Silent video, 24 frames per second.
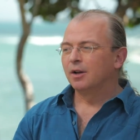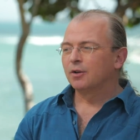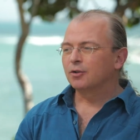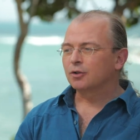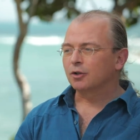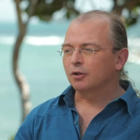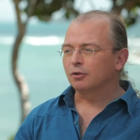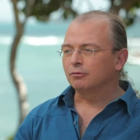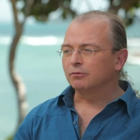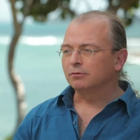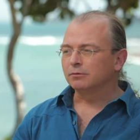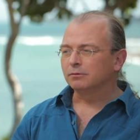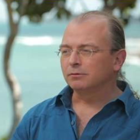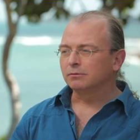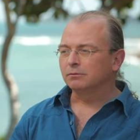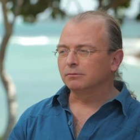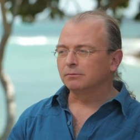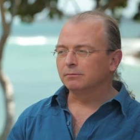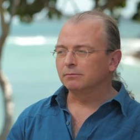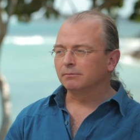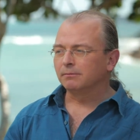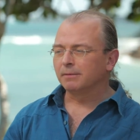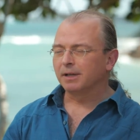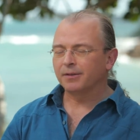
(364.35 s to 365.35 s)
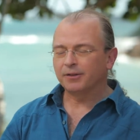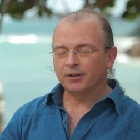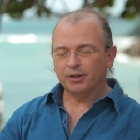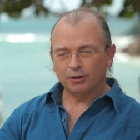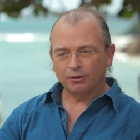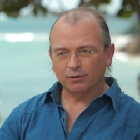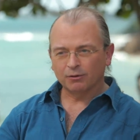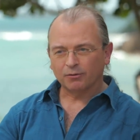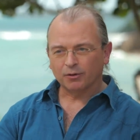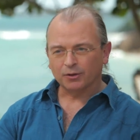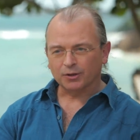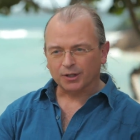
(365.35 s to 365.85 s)
So, in the
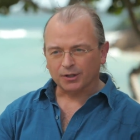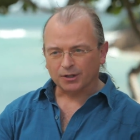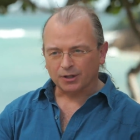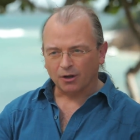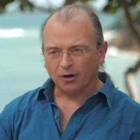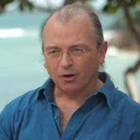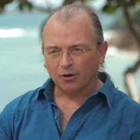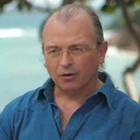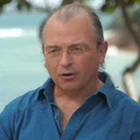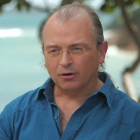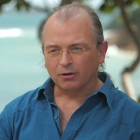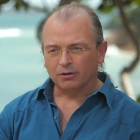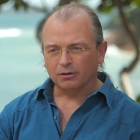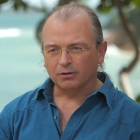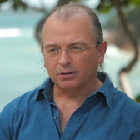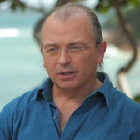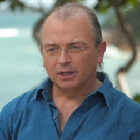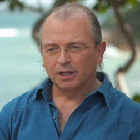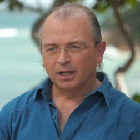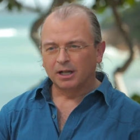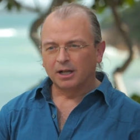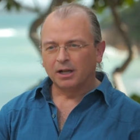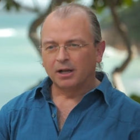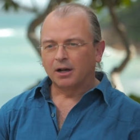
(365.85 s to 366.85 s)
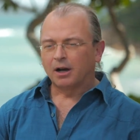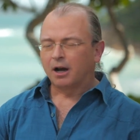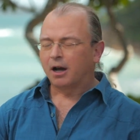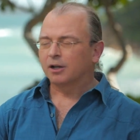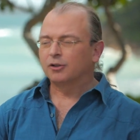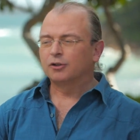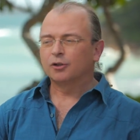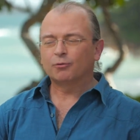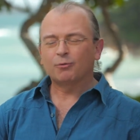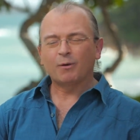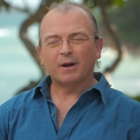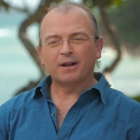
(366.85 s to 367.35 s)
universe as a whole,
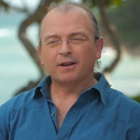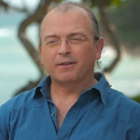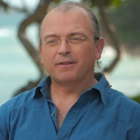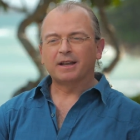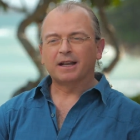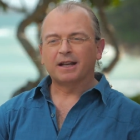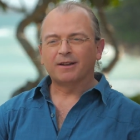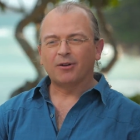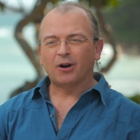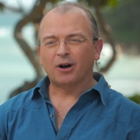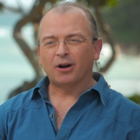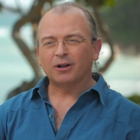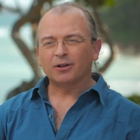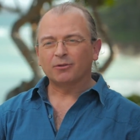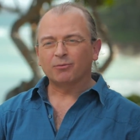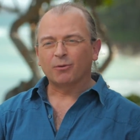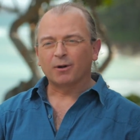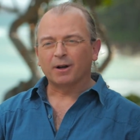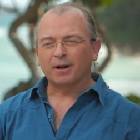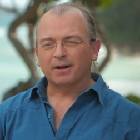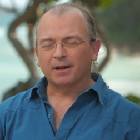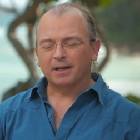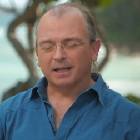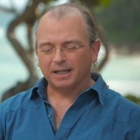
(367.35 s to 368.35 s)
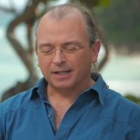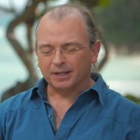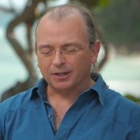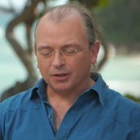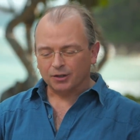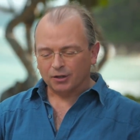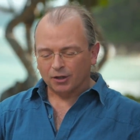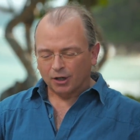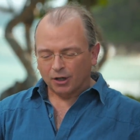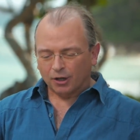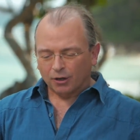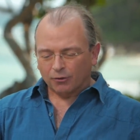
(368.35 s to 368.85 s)
a good way to think of hardware
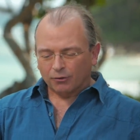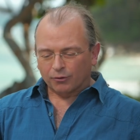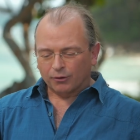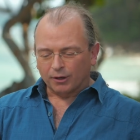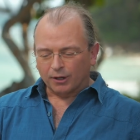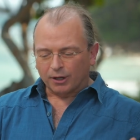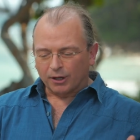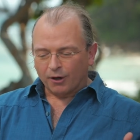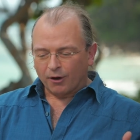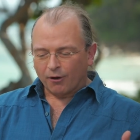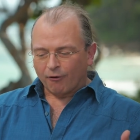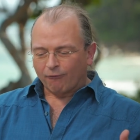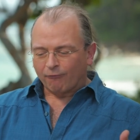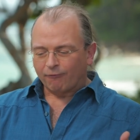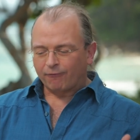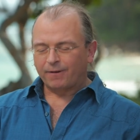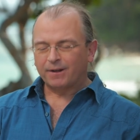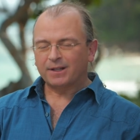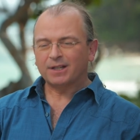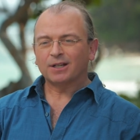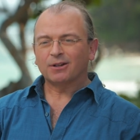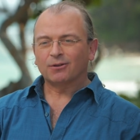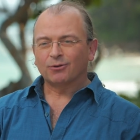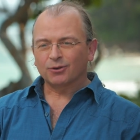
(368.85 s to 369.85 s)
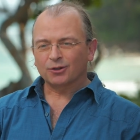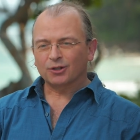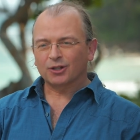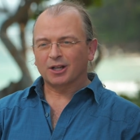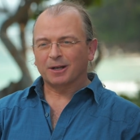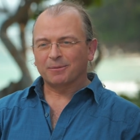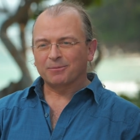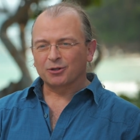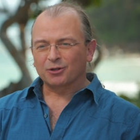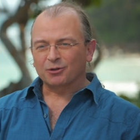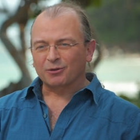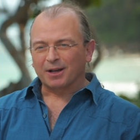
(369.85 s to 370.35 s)
is the physical
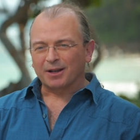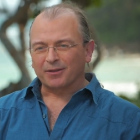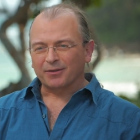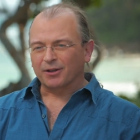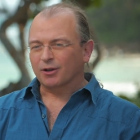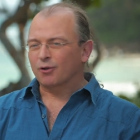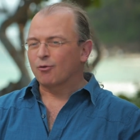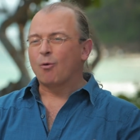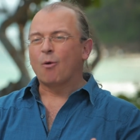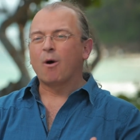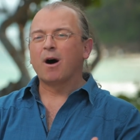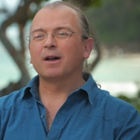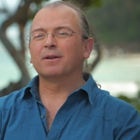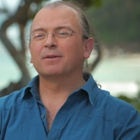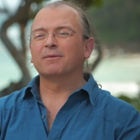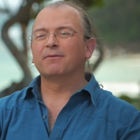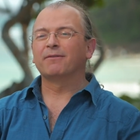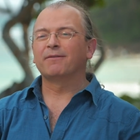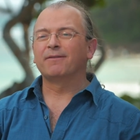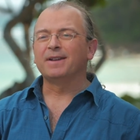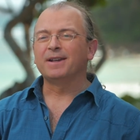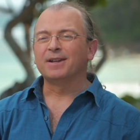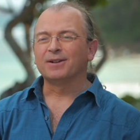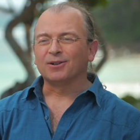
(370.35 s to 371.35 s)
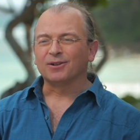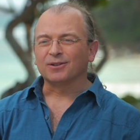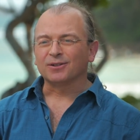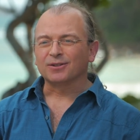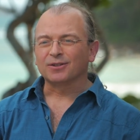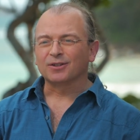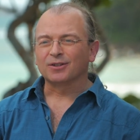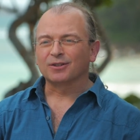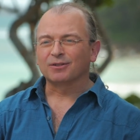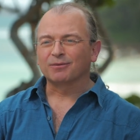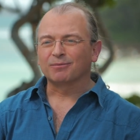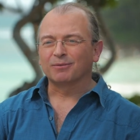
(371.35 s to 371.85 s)
substrate, the quantum
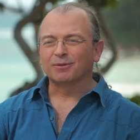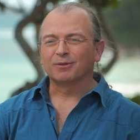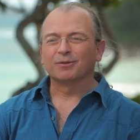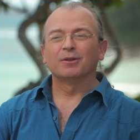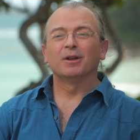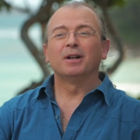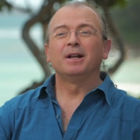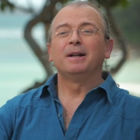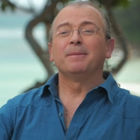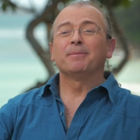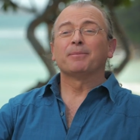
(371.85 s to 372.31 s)
fields, the,